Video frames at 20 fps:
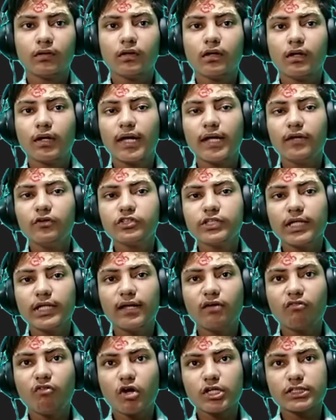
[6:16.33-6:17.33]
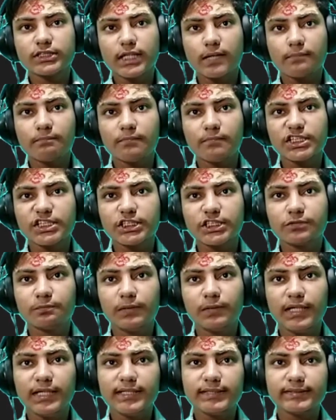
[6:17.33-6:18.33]
Can you send a WhatsApp message,
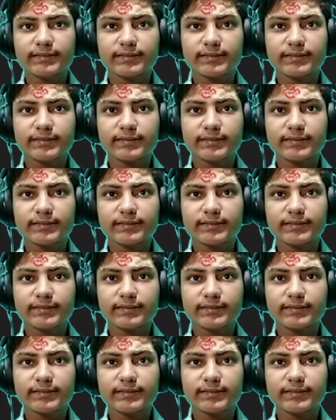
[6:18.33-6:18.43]
please?